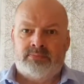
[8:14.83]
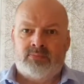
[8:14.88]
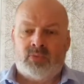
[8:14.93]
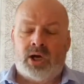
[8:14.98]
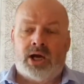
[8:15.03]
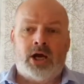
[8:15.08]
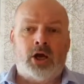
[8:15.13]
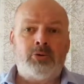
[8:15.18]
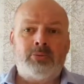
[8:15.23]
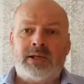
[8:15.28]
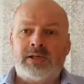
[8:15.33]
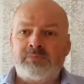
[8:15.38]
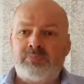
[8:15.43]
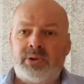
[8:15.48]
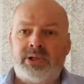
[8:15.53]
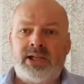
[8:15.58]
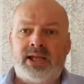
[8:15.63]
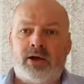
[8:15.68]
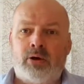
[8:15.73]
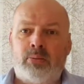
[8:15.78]
I hope that's
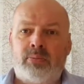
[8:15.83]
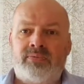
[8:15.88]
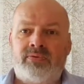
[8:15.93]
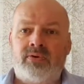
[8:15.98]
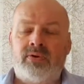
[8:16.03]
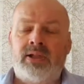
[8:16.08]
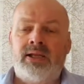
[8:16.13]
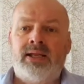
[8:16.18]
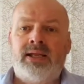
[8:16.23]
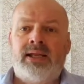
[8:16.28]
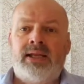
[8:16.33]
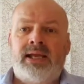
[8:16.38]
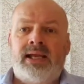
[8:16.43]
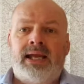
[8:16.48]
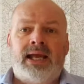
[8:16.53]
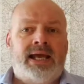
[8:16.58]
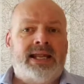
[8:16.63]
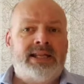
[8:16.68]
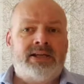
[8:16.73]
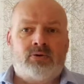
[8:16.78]
been helpful.
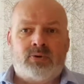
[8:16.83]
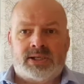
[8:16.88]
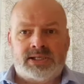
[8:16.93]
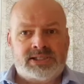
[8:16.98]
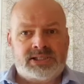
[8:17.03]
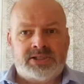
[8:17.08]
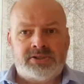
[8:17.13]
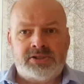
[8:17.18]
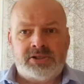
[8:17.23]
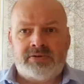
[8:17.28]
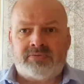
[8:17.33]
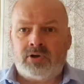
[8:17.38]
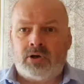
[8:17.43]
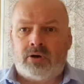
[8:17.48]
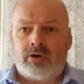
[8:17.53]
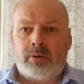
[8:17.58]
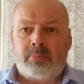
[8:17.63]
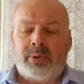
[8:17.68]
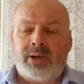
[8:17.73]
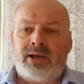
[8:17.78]
Any questions you've
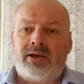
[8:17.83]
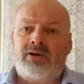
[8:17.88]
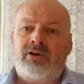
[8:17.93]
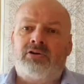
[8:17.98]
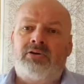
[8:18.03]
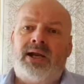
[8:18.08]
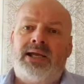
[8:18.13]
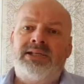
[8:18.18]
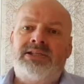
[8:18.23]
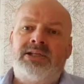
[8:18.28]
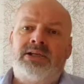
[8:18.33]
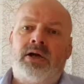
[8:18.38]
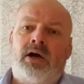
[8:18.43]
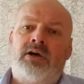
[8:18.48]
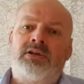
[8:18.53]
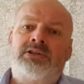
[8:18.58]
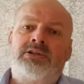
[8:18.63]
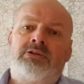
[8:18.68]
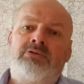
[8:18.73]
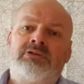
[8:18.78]
got about creating
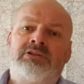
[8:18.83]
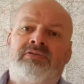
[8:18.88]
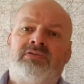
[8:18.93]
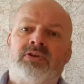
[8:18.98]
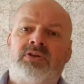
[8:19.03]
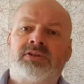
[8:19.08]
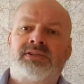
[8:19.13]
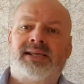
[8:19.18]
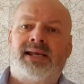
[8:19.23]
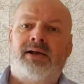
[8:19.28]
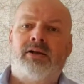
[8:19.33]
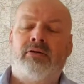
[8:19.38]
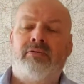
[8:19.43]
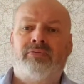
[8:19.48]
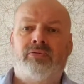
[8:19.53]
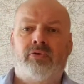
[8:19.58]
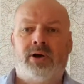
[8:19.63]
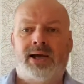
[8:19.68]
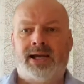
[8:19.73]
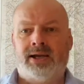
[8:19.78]
articles for yourself
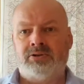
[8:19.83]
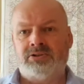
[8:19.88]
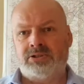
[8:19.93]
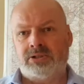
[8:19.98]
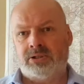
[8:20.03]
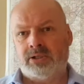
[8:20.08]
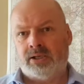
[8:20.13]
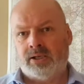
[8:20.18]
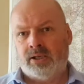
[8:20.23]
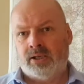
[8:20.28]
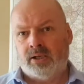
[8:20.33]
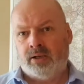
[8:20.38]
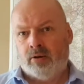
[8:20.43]
or how to